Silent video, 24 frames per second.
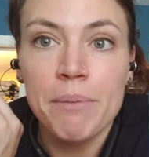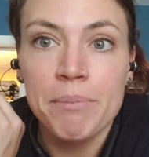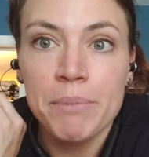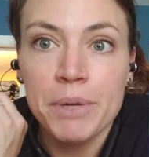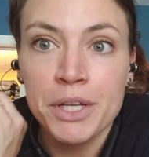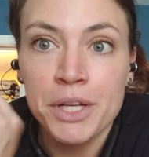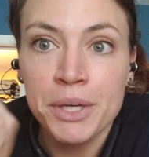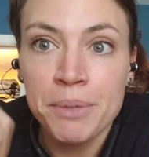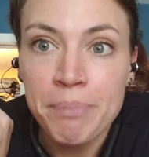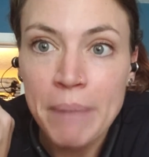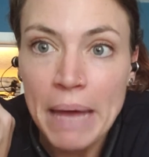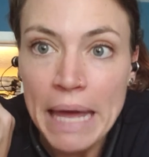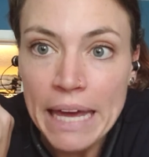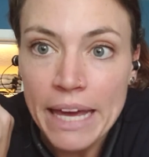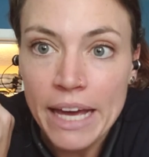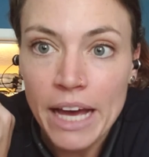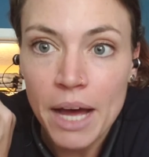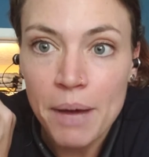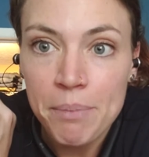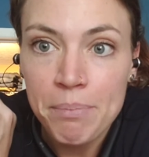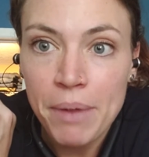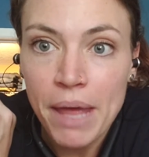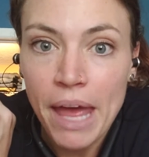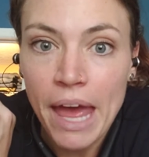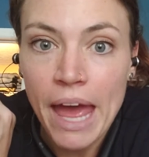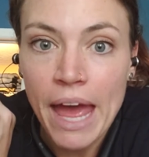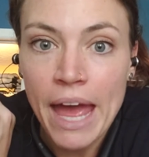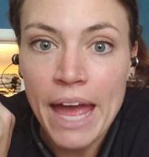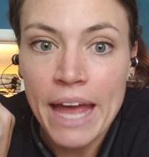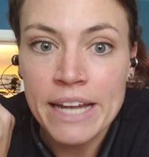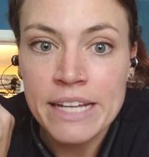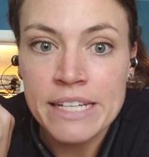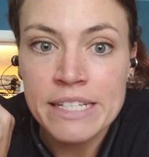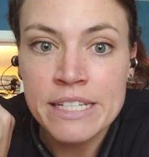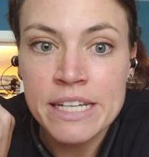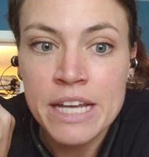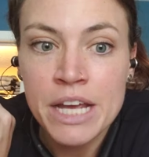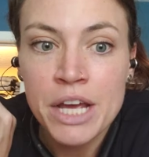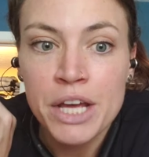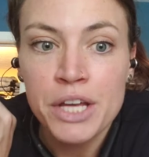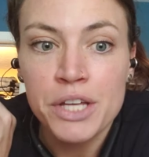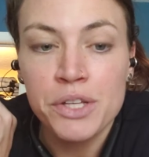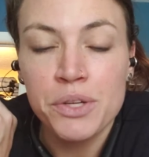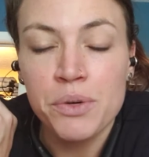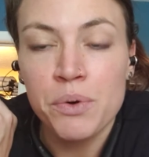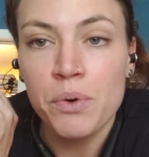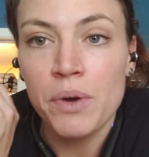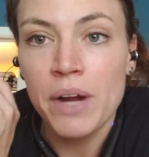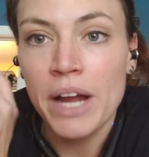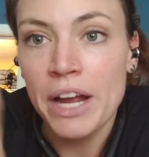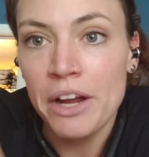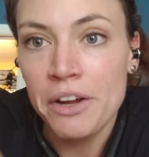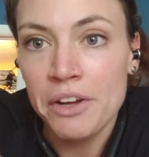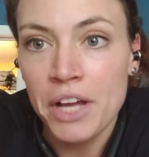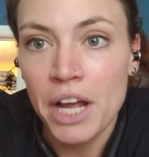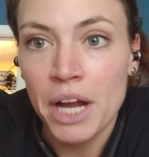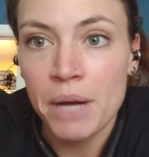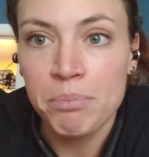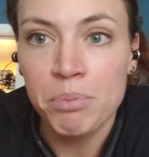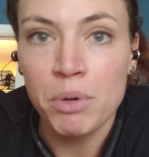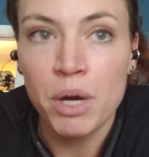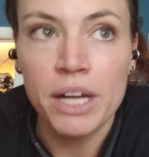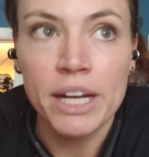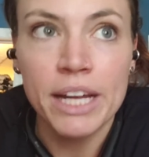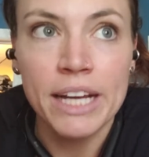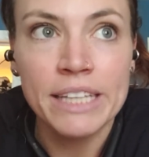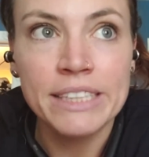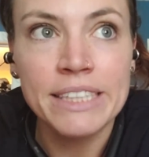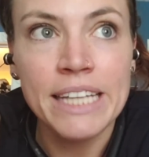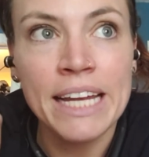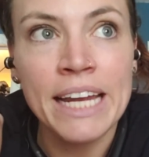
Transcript: your makeup and your hair care products.